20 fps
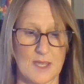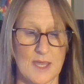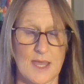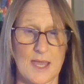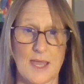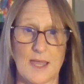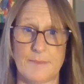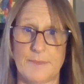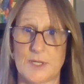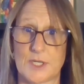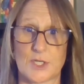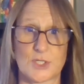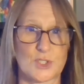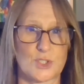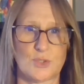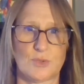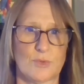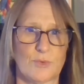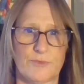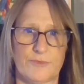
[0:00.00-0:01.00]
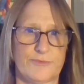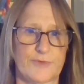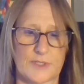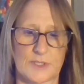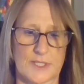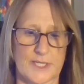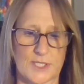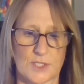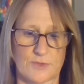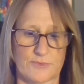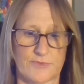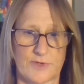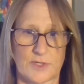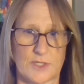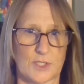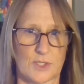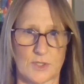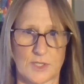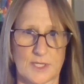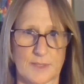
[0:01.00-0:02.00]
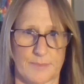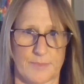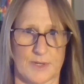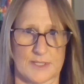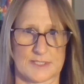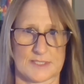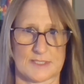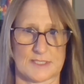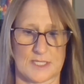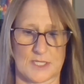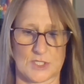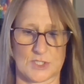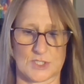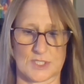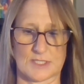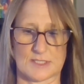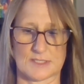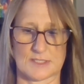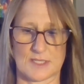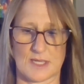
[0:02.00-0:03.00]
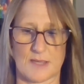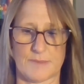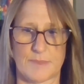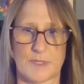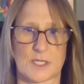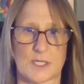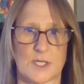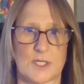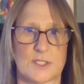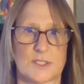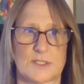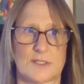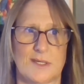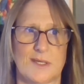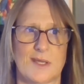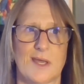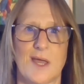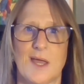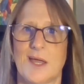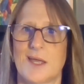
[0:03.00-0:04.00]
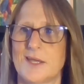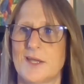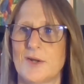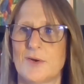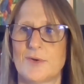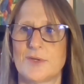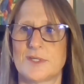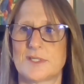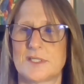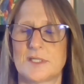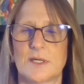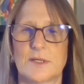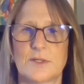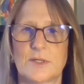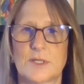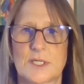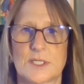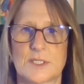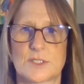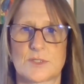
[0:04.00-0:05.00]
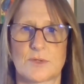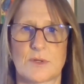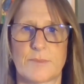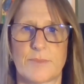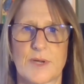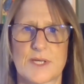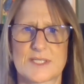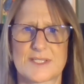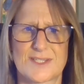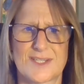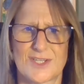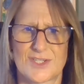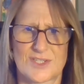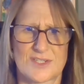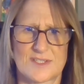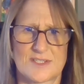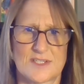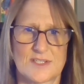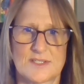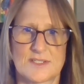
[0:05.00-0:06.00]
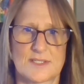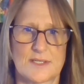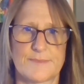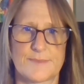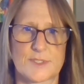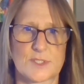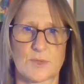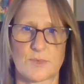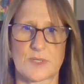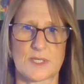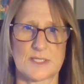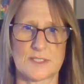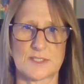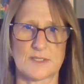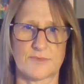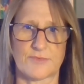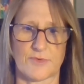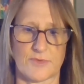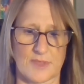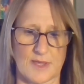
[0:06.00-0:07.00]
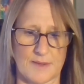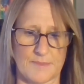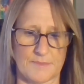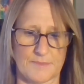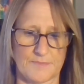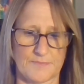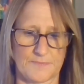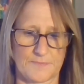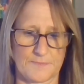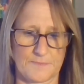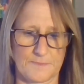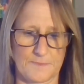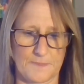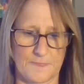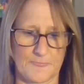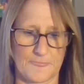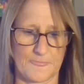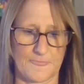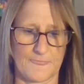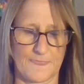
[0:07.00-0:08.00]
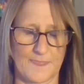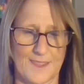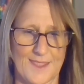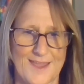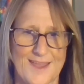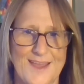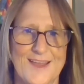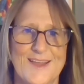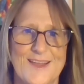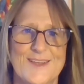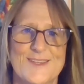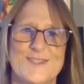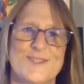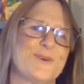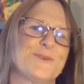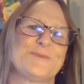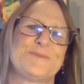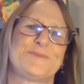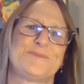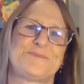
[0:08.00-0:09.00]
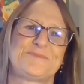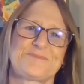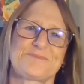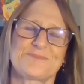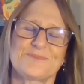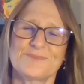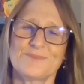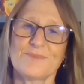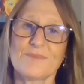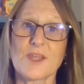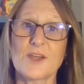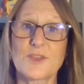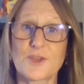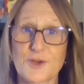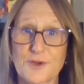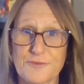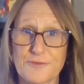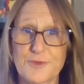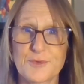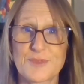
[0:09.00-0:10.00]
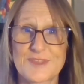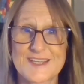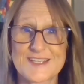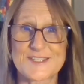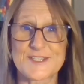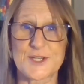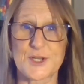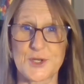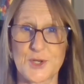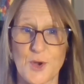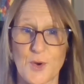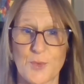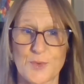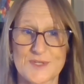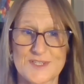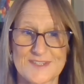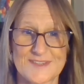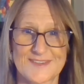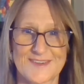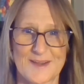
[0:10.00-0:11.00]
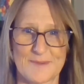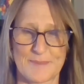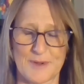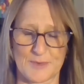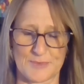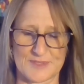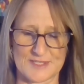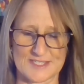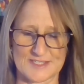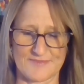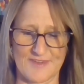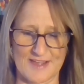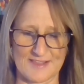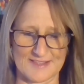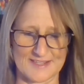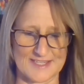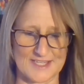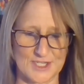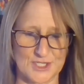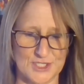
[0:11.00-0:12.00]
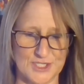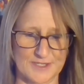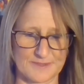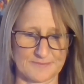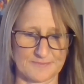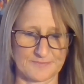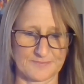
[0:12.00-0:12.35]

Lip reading: And because you don't feel like you're very good at presentations. And because, you see other kids doing presentations, just seems so easy for them. So there are a few things to note about this validation.